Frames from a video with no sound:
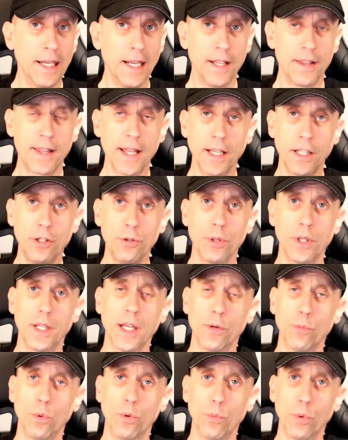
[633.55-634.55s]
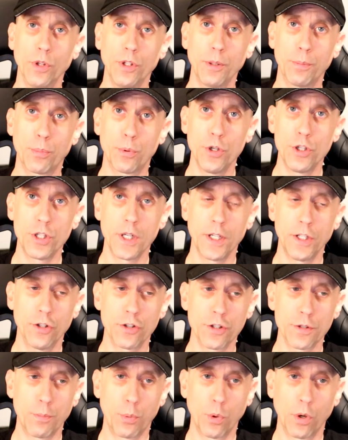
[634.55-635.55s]
And thank you again. We really appreciate your
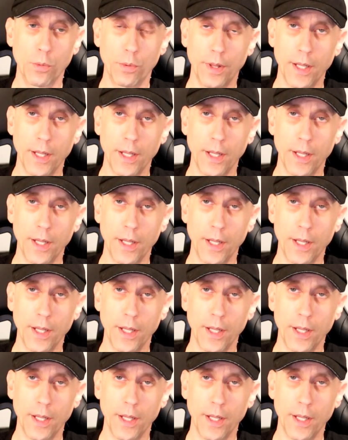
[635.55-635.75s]
support.